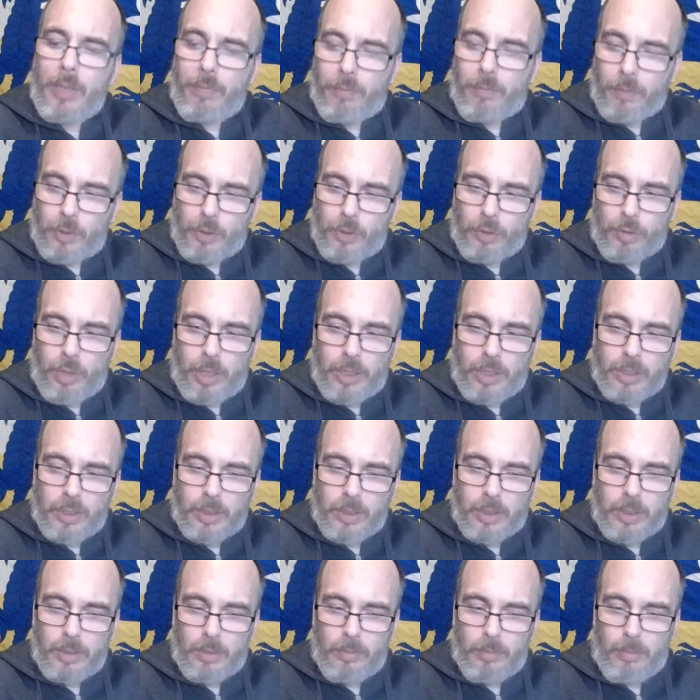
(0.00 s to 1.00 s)

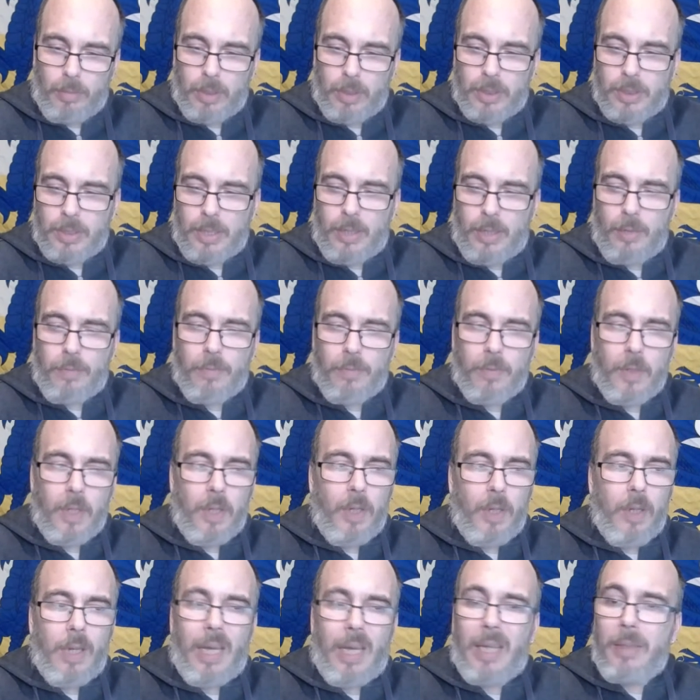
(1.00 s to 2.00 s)
frustrates myself,
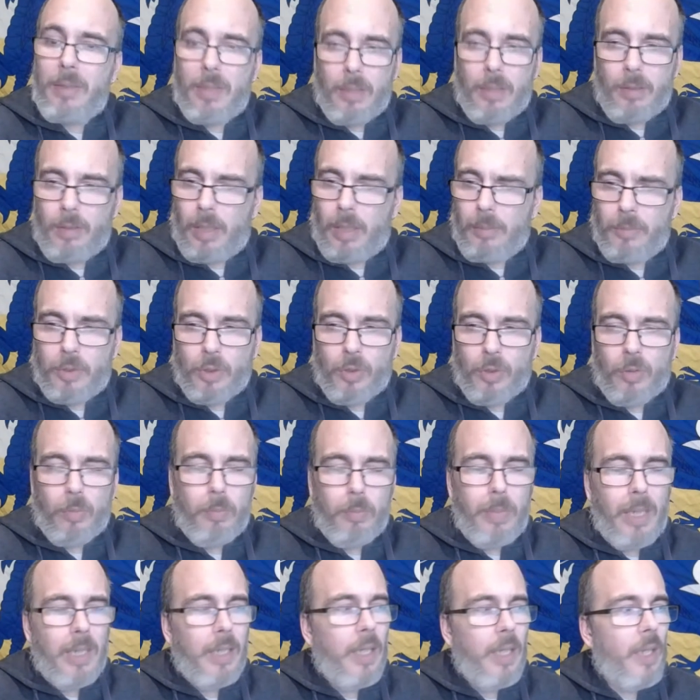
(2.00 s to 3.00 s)
and I'm sure
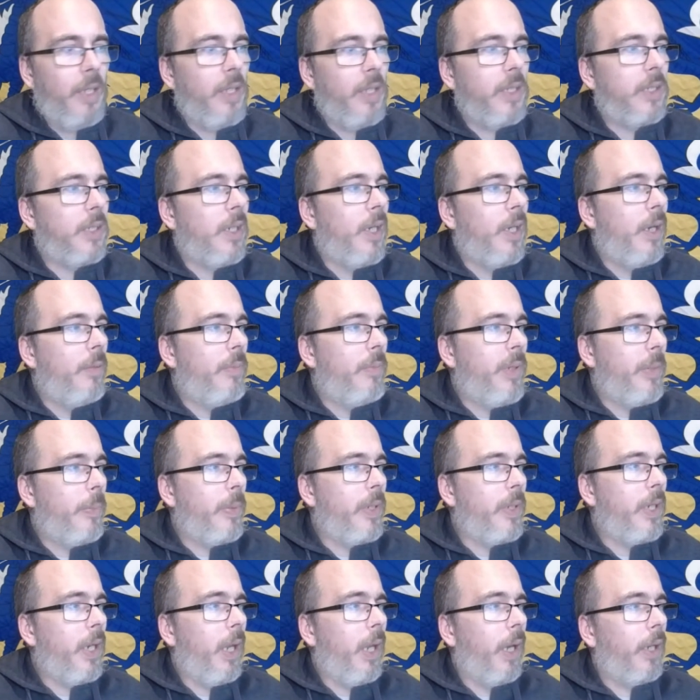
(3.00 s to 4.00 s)
many others.
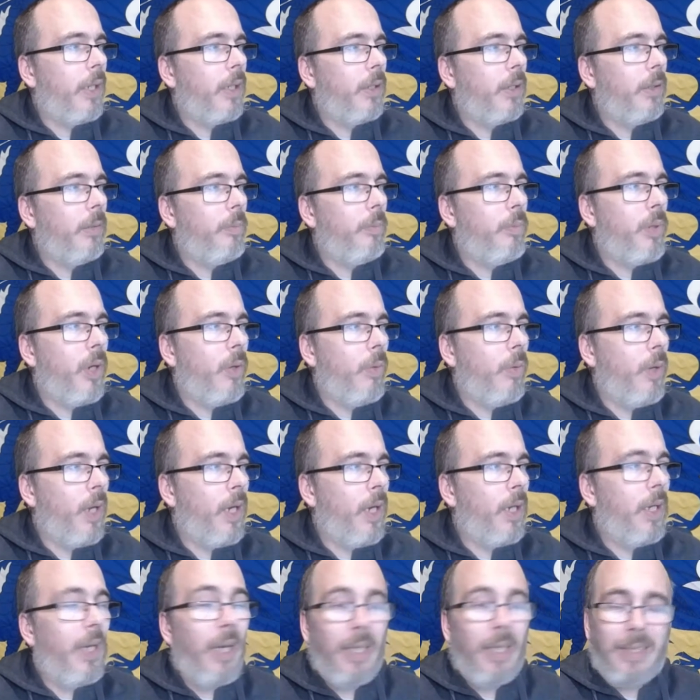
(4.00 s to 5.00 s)
People like
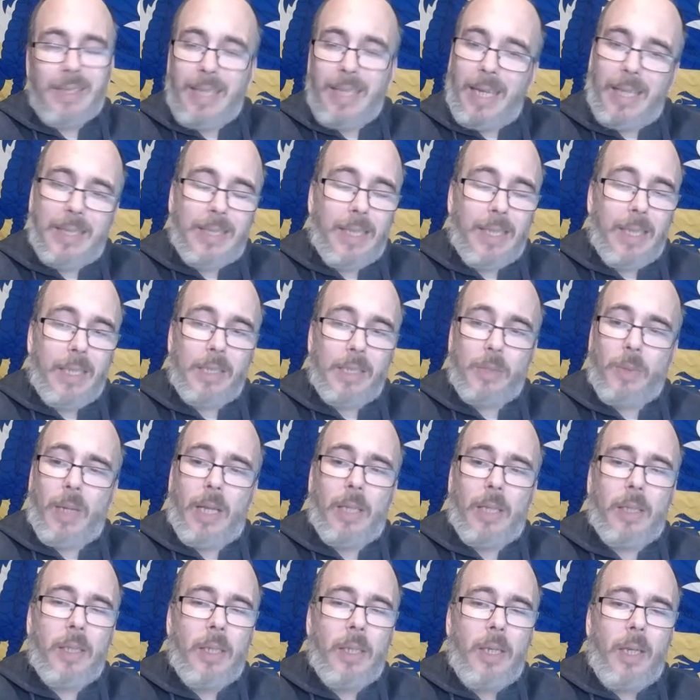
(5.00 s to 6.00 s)
Bowler, Atete as
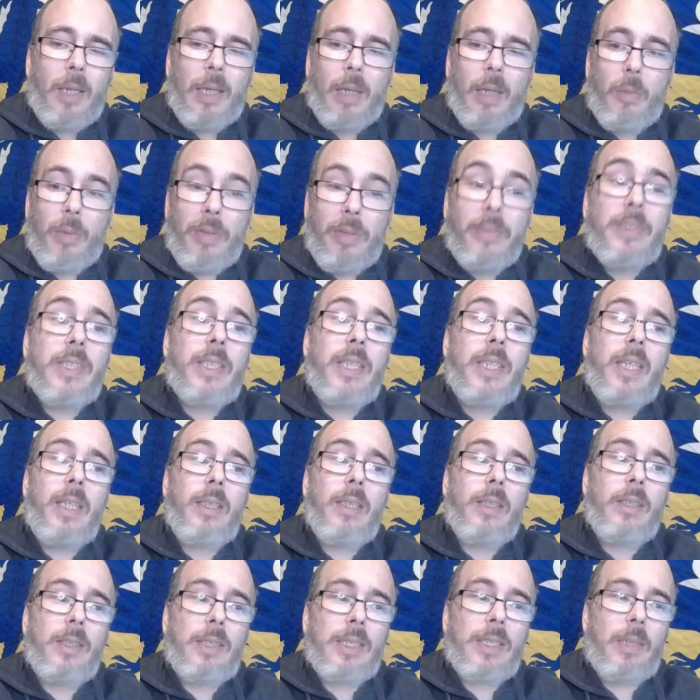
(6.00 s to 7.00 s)
well. Like, we've
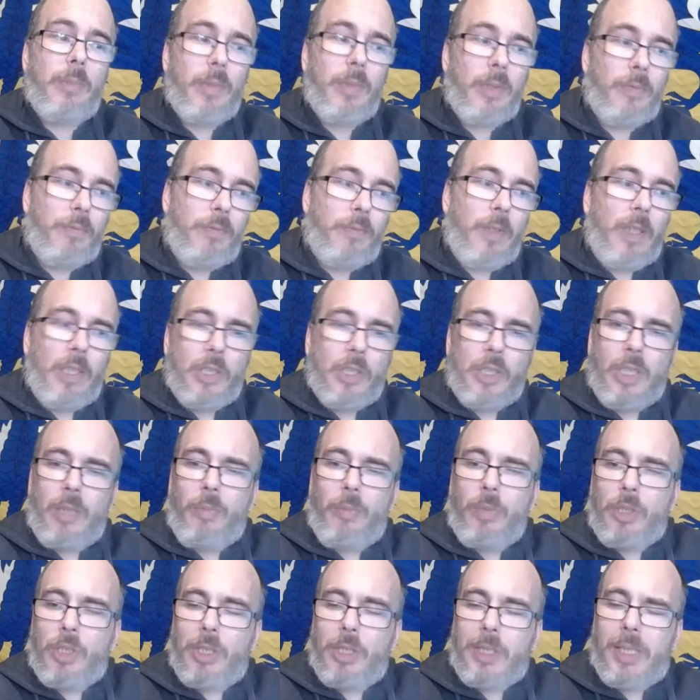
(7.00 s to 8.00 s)
seen some of the finishing
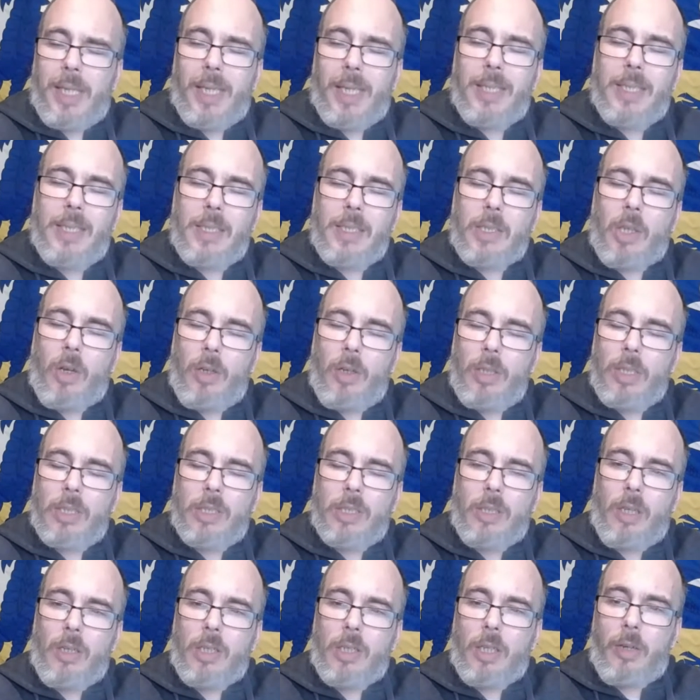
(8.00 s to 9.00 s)
which Atete's got in his
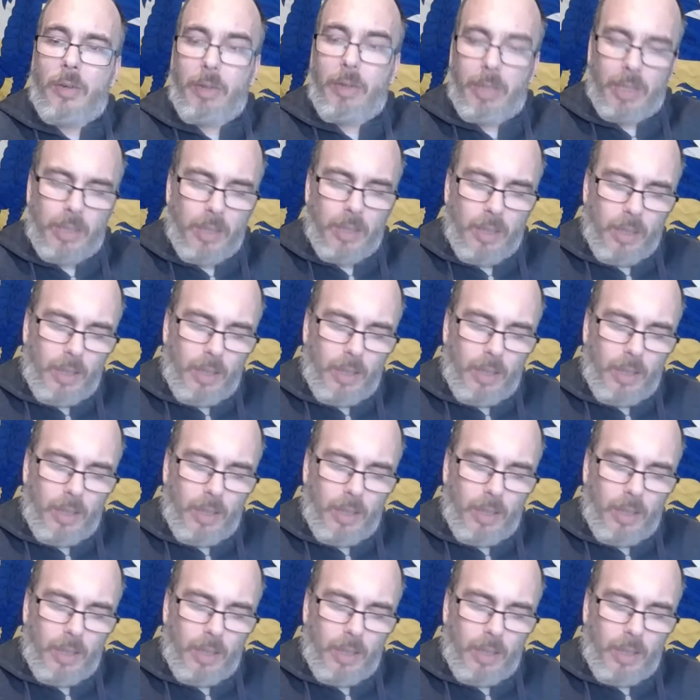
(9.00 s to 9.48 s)
locker in,